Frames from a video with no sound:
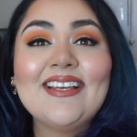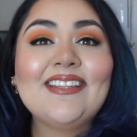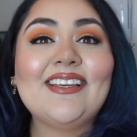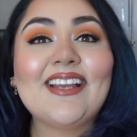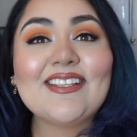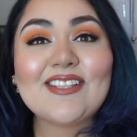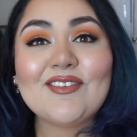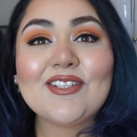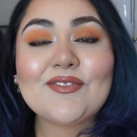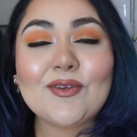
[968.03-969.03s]
Thank you guys so
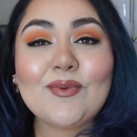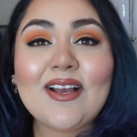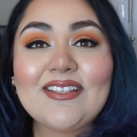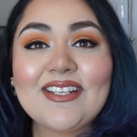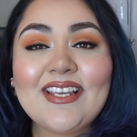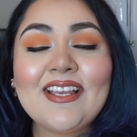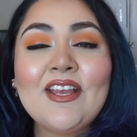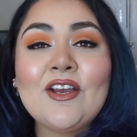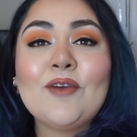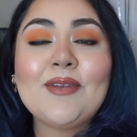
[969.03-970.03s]
much for watching.
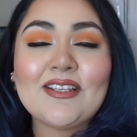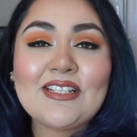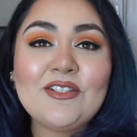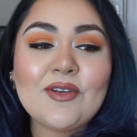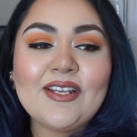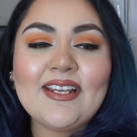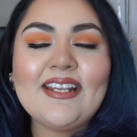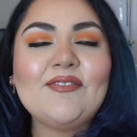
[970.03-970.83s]
Hope you guys enjoyed it.